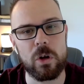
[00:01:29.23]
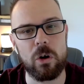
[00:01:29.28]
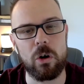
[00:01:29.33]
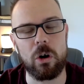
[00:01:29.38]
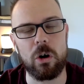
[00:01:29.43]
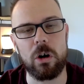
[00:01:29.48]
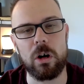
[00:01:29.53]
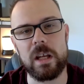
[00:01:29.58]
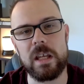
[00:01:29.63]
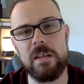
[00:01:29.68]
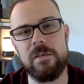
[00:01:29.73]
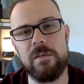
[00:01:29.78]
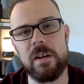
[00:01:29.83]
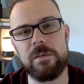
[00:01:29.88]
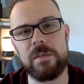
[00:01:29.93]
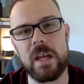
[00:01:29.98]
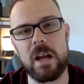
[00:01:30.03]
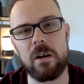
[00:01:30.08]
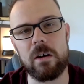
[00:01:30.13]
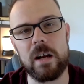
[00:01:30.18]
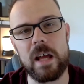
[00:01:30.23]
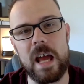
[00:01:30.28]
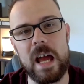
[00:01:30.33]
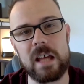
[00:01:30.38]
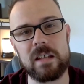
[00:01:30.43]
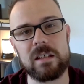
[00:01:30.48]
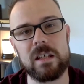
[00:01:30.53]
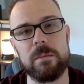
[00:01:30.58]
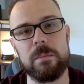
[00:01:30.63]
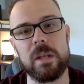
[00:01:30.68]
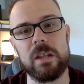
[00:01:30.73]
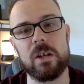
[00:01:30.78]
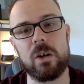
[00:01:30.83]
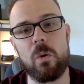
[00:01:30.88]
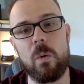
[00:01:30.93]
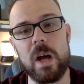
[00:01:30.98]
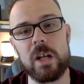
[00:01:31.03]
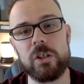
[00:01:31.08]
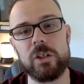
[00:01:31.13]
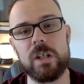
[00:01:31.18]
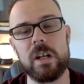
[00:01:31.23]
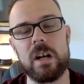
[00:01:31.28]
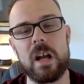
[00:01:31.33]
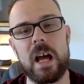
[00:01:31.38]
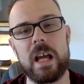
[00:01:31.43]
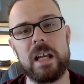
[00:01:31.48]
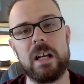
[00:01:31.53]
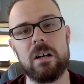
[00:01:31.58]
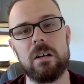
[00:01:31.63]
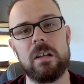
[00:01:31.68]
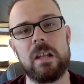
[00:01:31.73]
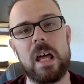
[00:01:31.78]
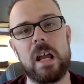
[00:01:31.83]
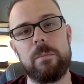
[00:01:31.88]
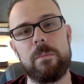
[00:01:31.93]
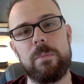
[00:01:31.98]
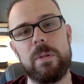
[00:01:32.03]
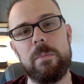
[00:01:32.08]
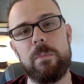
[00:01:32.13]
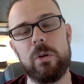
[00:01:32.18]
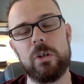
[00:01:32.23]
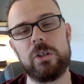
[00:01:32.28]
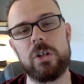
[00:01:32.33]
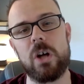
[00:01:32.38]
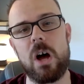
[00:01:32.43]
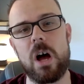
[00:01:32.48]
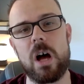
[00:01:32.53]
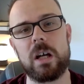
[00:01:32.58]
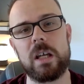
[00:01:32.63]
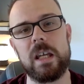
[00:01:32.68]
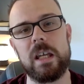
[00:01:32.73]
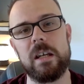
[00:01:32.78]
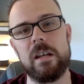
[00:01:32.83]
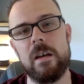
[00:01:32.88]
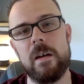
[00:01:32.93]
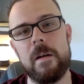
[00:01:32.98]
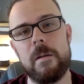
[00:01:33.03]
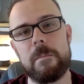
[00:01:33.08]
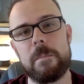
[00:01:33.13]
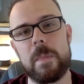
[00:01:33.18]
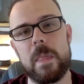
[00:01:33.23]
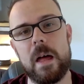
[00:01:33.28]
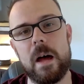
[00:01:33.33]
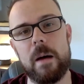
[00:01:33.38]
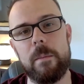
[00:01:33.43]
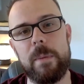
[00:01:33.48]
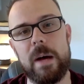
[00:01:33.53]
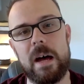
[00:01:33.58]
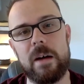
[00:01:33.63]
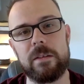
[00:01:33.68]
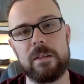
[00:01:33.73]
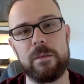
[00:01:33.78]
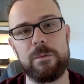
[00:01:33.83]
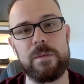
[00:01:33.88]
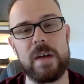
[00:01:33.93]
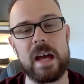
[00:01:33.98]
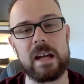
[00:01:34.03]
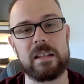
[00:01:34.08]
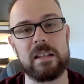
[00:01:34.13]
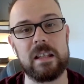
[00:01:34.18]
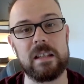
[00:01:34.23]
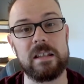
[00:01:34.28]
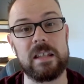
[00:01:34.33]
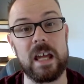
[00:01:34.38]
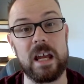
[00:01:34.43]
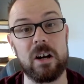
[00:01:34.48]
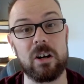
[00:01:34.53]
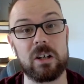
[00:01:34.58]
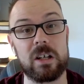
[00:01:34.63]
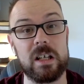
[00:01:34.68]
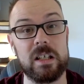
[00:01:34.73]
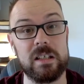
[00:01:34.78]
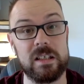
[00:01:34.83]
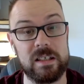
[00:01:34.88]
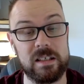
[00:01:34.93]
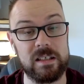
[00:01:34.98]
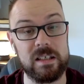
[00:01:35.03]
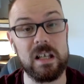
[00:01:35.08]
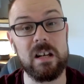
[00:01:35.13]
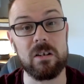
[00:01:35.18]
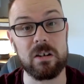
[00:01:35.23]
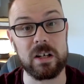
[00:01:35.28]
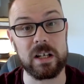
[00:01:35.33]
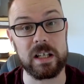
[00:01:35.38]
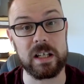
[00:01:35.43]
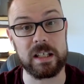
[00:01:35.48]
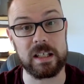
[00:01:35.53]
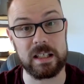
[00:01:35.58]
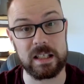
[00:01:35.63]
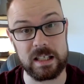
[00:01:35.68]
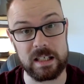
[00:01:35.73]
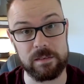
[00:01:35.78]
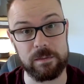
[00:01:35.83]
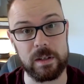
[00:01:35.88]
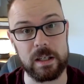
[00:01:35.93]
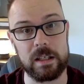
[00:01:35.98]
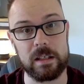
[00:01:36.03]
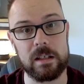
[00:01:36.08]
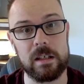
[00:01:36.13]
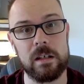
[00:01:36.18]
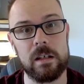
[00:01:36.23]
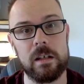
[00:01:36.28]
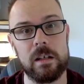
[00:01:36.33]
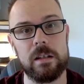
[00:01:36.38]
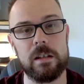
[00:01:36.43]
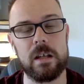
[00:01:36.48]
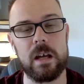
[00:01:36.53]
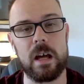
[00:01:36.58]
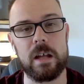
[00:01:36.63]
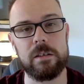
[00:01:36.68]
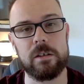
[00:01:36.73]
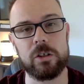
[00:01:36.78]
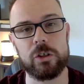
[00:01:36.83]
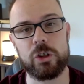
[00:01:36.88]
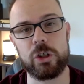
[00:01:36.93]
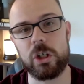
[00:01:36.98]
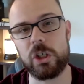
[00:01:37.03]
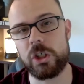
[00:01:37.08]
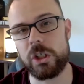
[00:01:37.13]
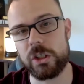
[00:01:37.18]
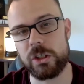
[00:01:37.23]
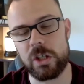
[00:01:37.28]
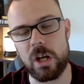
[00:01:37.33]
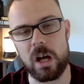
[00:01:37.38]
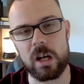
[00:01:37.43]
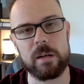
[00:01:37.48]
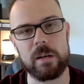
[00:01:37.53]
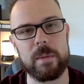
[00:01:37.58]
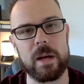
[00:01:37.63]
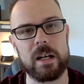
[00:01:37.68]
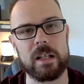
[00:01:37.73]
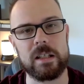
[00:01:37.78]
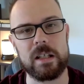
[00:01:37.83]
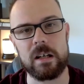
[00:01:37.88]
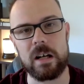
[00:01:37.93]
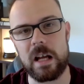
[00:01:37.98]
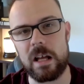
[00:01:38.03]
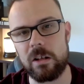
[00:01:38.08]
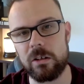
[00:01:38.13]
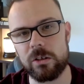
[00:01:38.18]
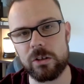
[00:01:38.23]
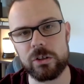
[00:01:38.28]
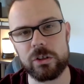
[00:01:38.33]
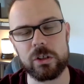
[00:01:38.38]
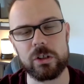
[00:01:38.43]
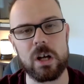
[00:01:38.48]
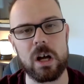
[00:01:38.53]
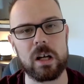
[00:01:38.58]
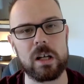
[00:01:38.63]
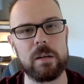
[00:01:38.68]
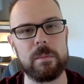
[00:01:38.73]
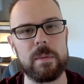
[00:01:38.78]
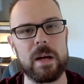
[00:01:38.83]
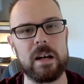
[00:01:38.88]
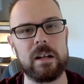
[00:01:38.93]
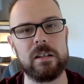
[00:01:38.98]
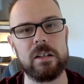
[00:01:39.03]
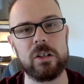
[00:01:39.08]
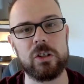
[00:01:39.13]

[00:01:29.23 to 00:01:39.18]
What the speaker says: Or even if they aren't asking me the question, I hear a lot of people talking about the fact that they are considering leaving. Their church is talking about it. Their elders are talking about it.